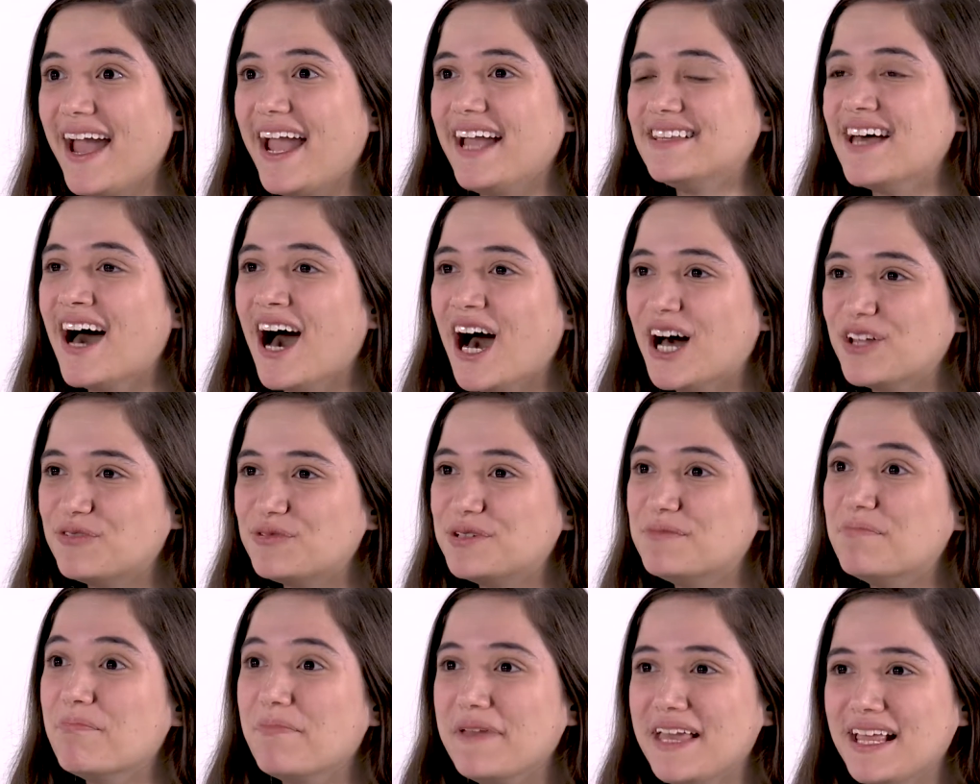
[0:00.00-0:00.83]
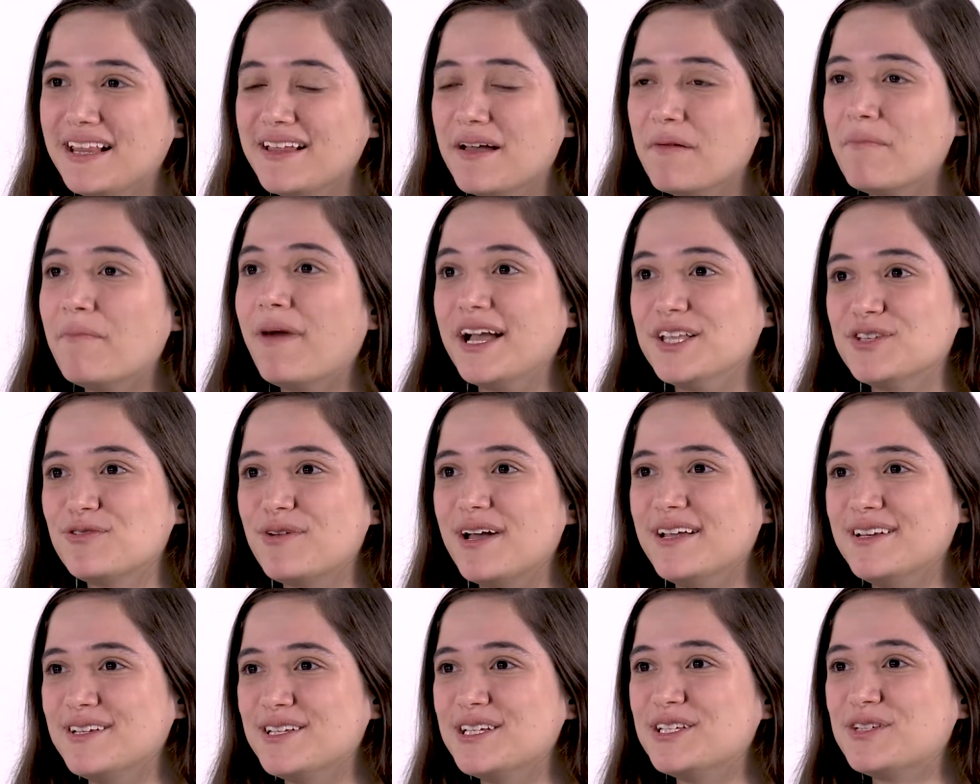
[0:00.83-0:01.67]
800 million by
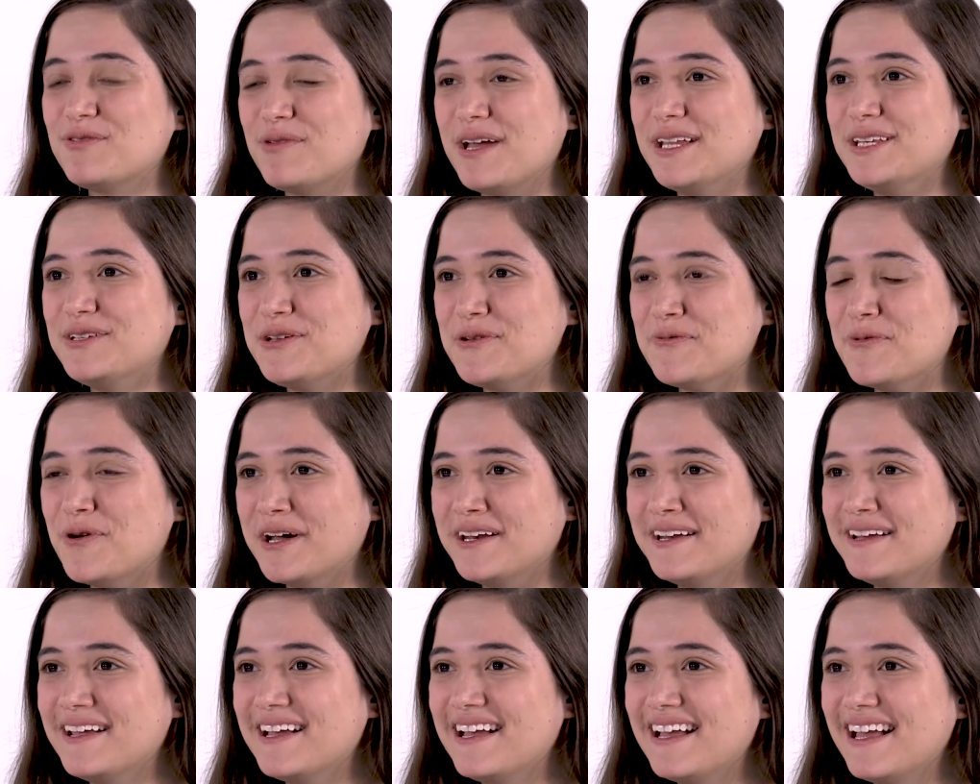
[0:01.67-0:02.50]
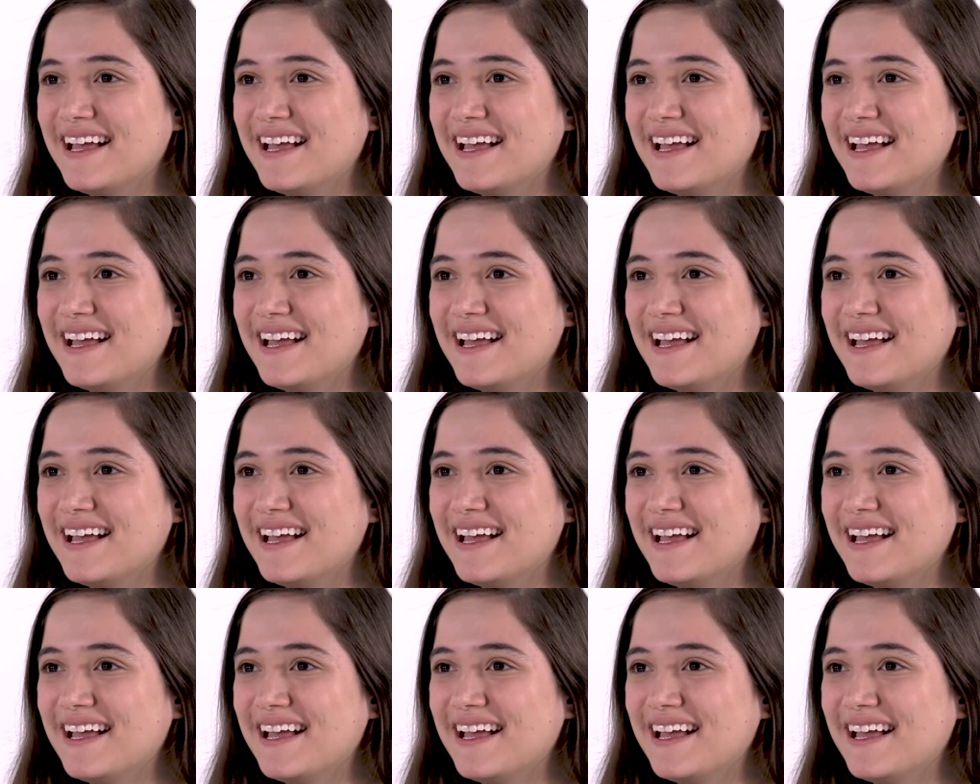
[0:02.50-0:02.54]
2021.